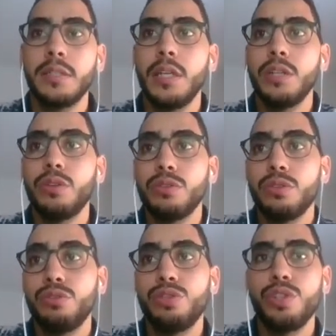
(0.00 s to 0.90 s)
in
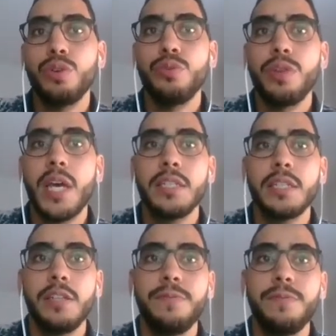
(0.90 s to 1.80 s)
order to show that
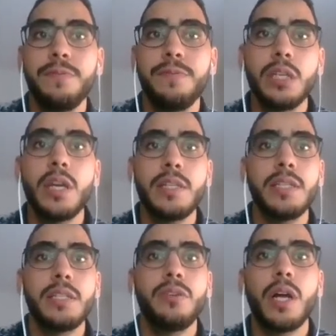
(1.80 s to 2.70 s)
if we consider